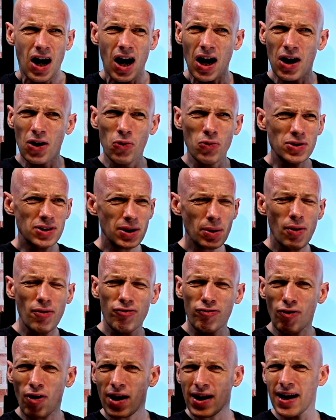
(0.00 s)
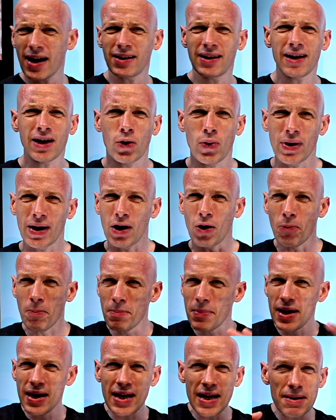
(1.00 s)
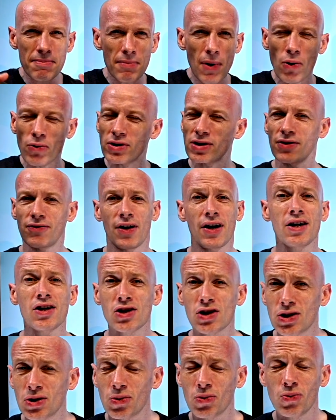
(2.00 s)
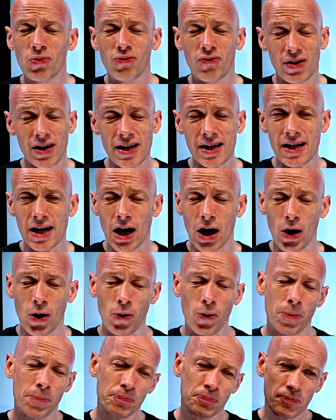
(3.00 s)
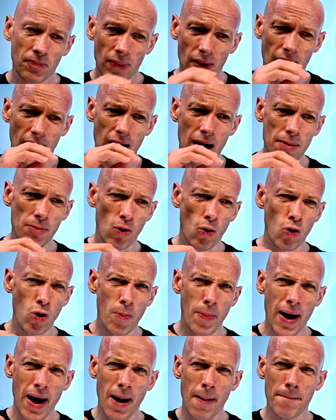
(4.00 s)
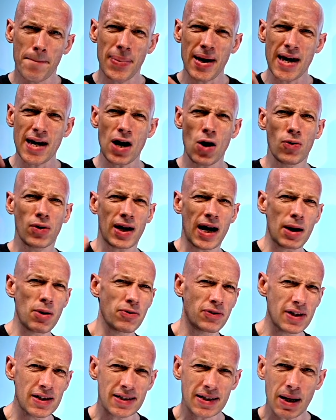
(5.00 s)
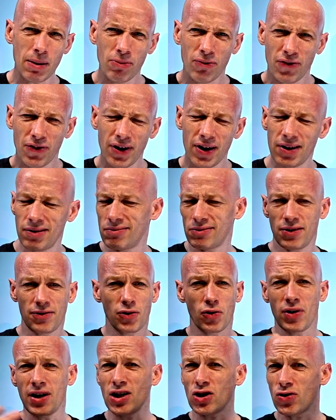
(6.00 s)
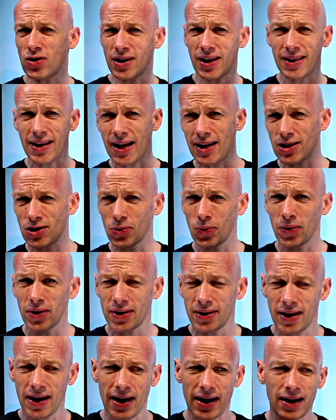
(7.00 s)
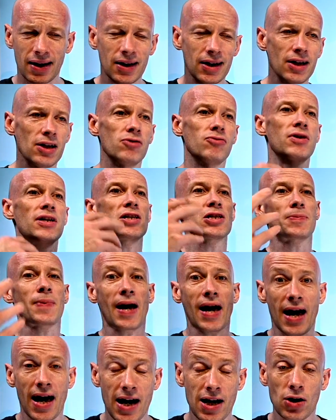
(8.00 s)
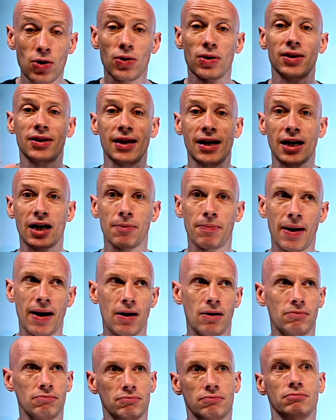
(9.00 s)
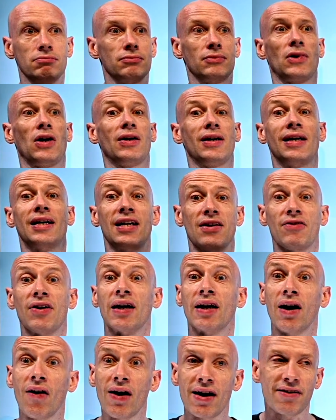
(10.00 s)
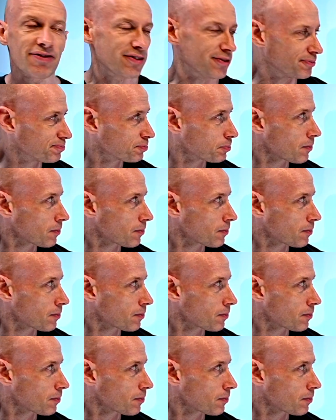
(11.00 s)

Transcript: And also on Friday, I did a quick little mini motivational video um, all about being okay with discomfort. So if you're interested in that sort of thing, really just about how you think about kind of living life.